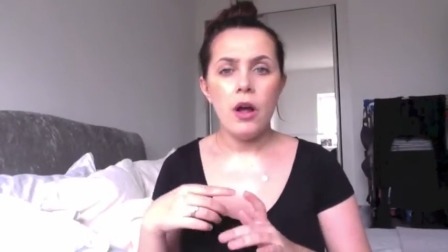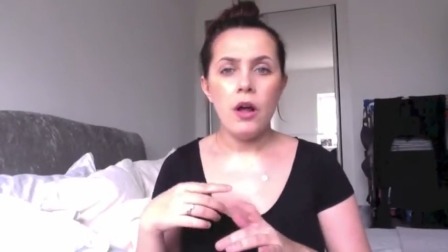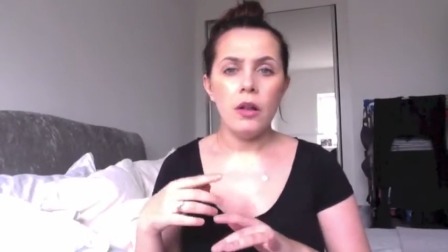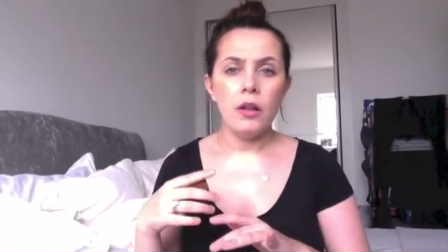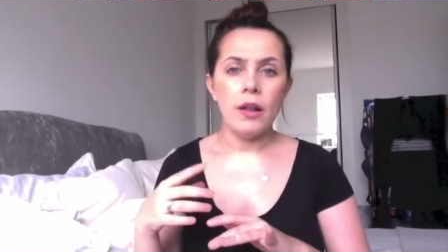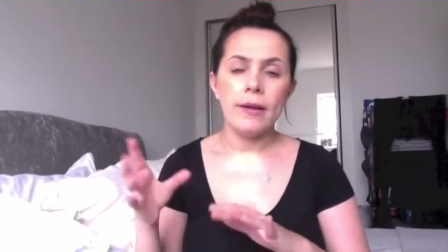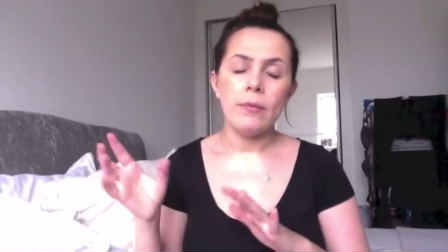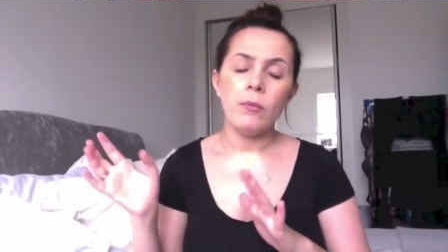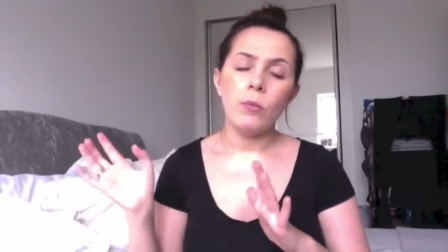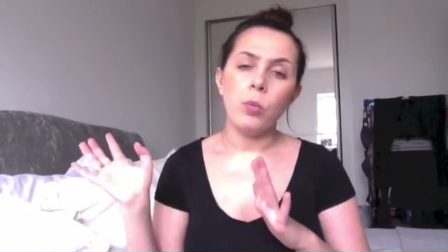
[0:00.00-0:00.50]

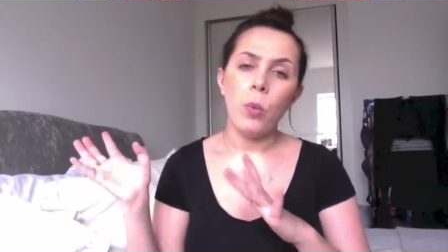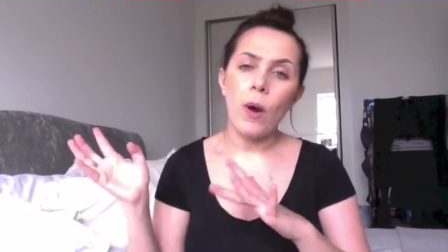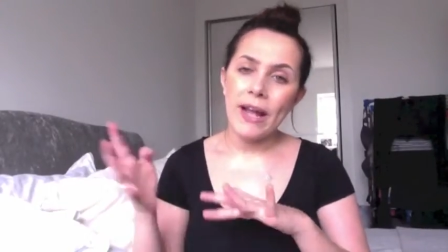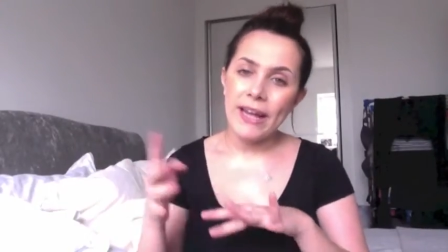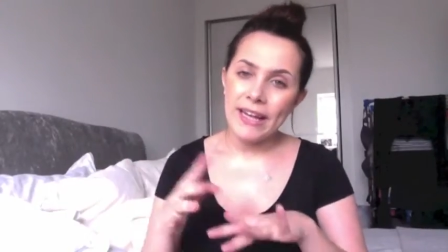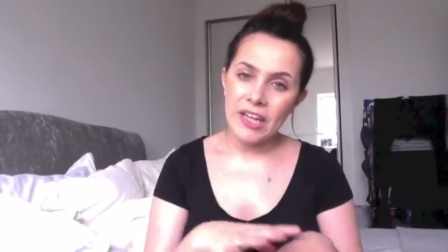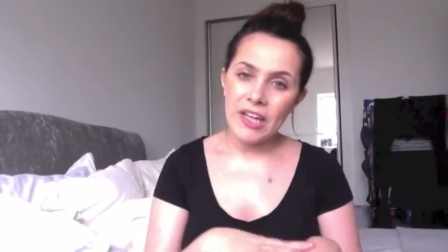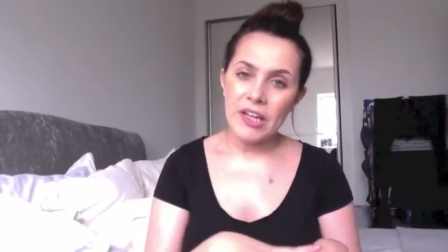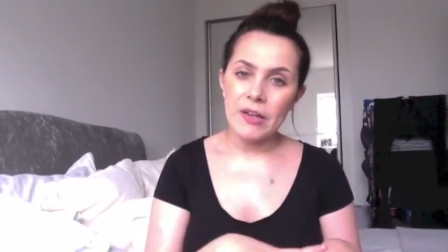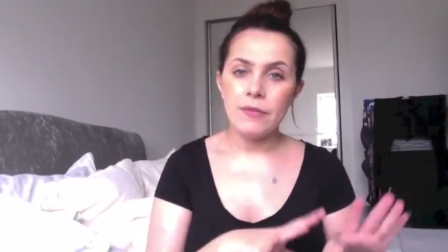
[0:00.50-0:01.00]
like
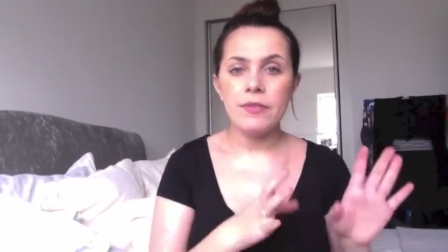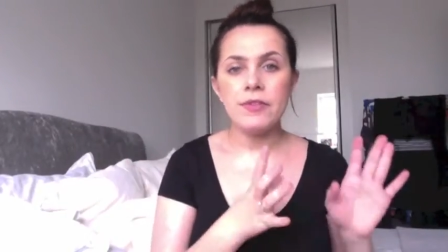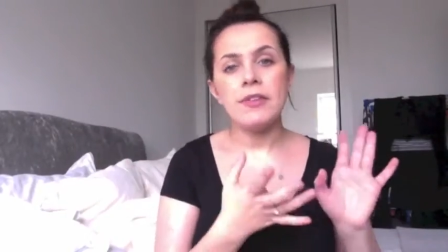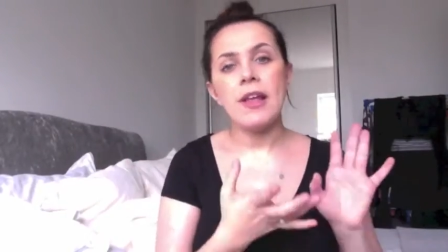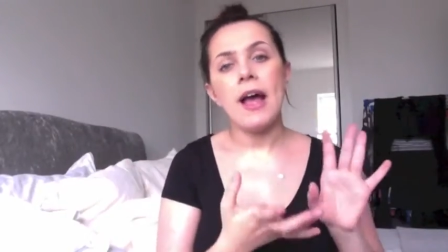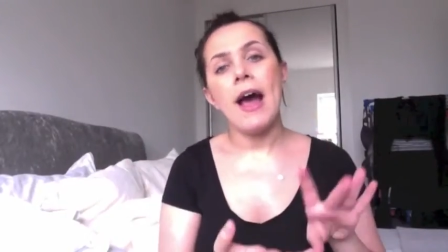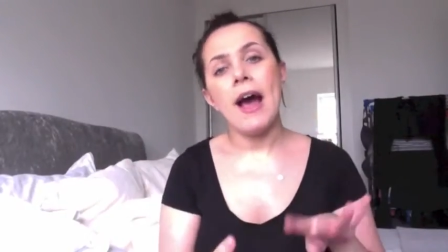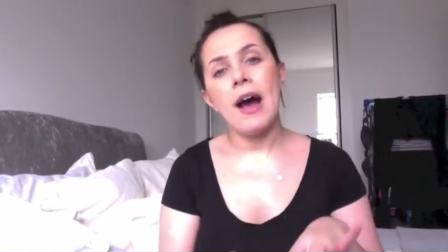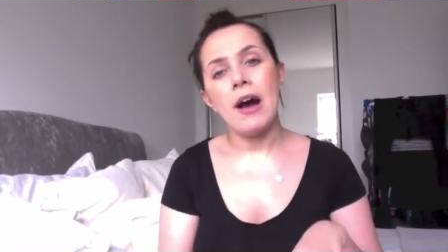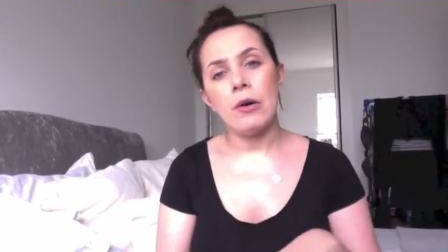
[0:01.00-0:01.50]
wave
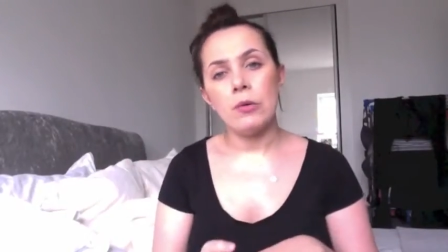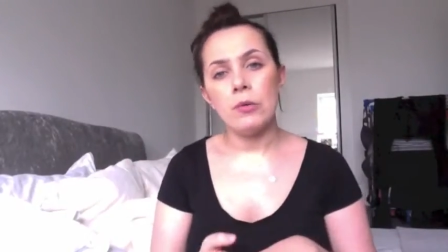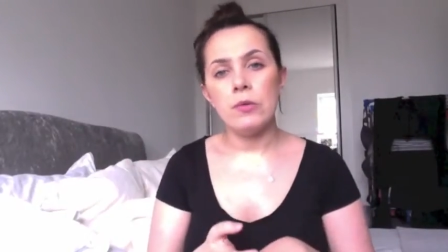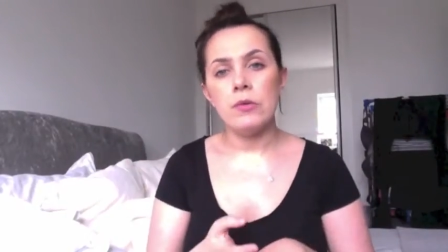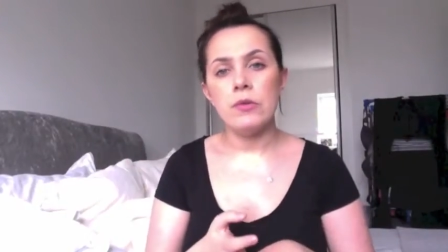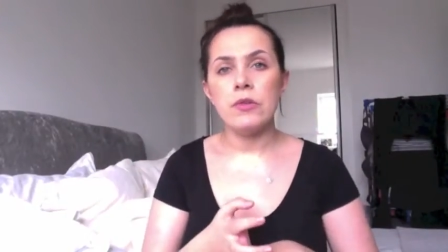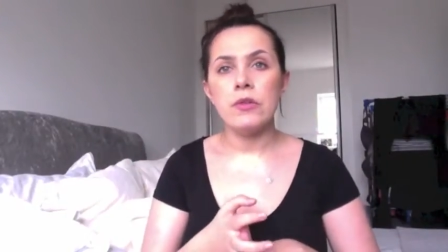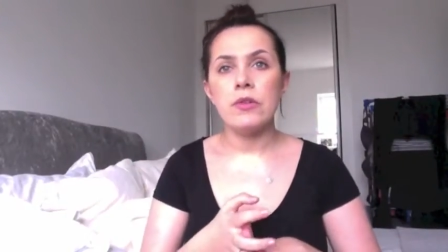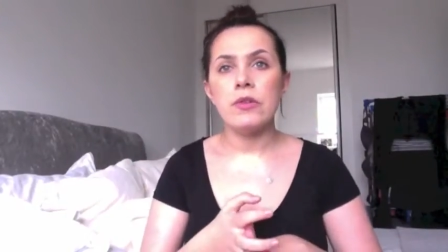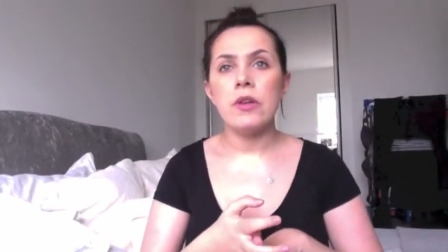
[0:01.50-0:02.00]

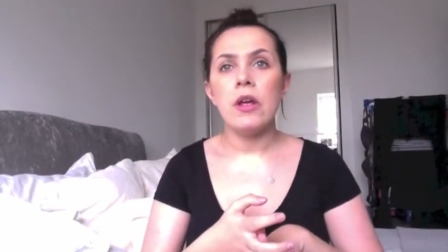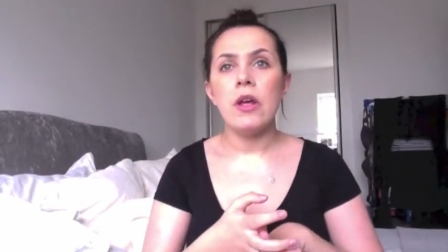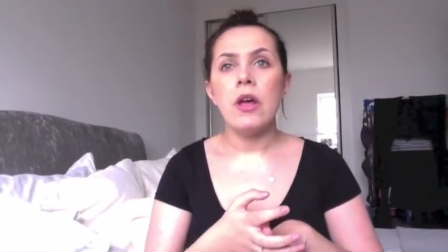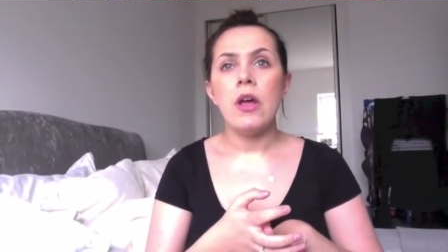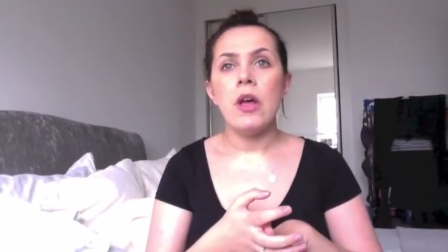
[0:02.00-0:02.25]
sounds,